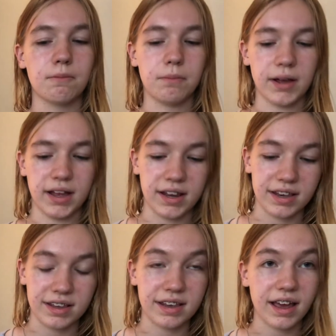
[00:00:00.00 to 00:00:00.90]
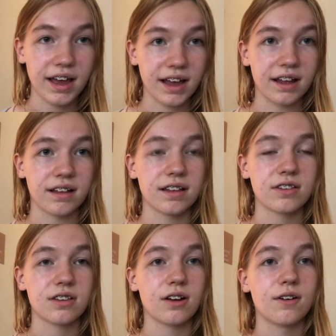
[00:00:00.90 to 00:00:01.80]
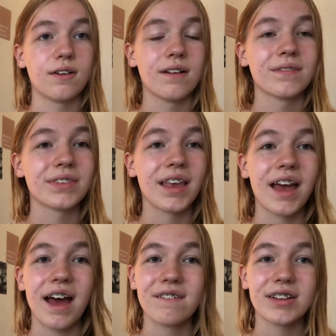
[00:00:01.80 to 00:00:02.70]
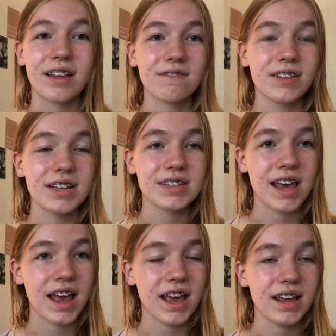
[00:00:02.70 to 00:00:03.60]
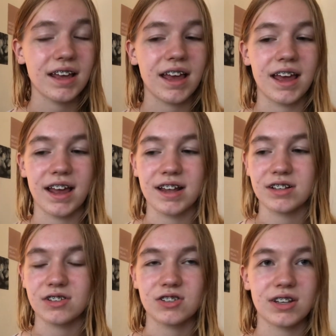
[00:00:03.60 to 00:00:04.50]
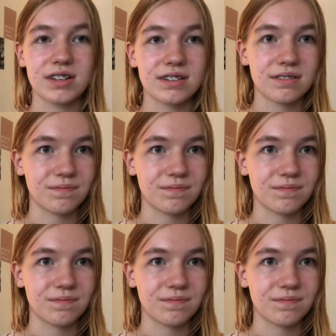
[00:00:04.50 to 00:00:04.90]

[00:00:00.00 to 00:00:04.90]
But yeah, so have a lovely day, and just